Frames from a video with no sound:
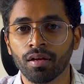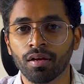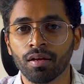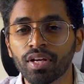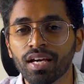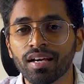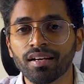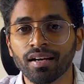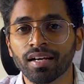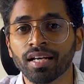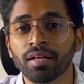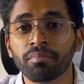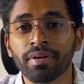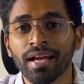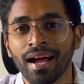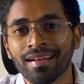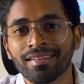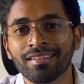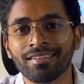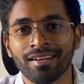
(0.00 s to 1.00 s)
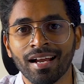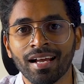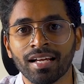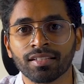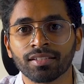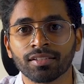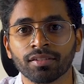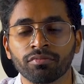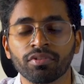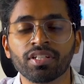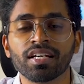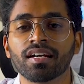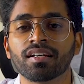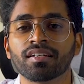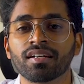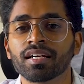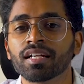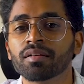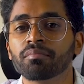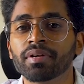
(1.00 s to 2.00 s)
We are running behind the ranks. We
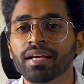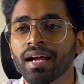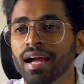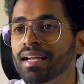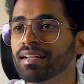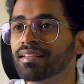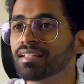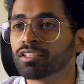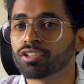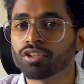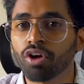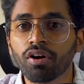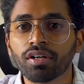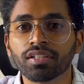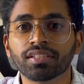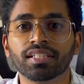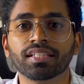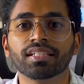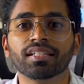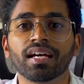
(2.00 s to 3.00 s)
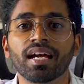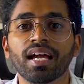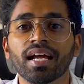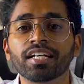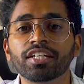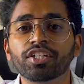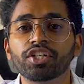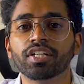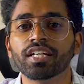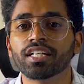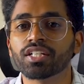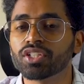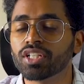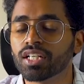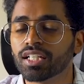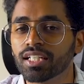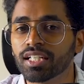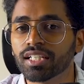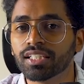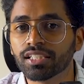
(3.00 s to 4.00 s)
are running behind the toxic
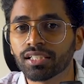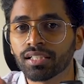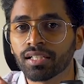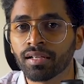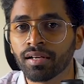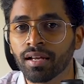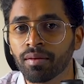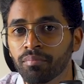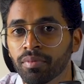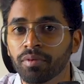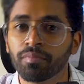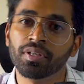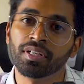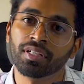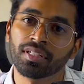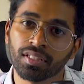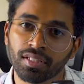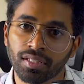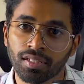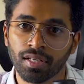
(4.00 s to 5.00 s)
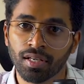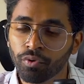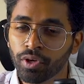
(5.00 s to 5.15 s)
educational culture in MBBS.